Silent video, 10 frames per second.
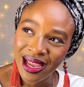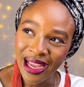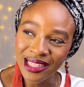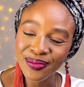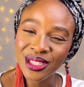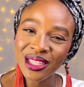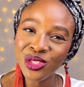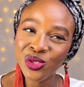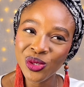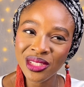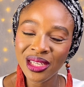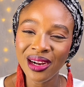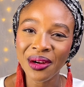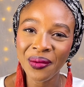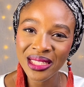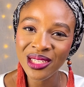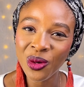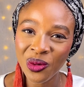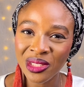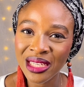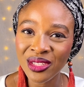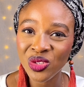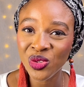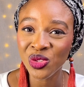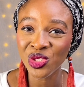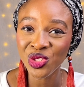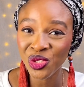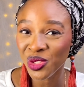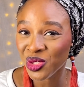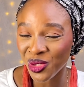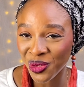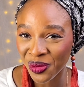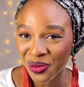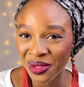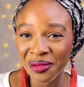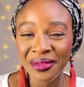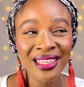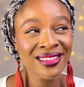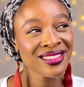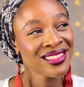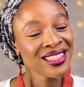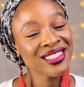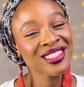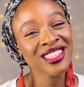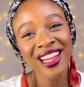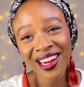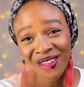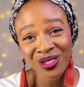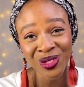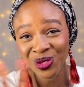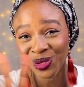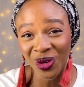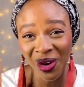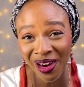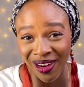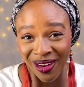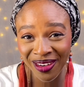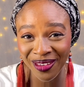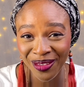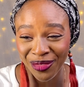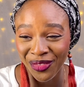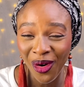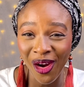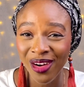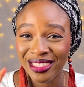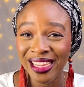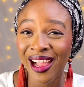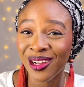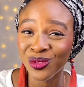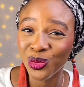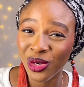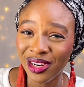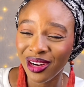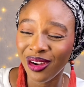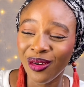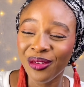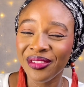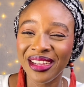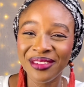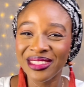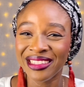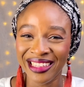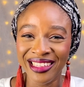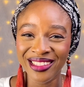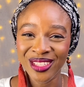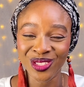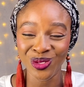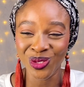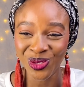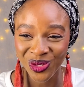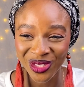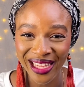Especially those that are creating content on YouTube. Oh my goodness, shout out to you all for all the hard work of everything that you do.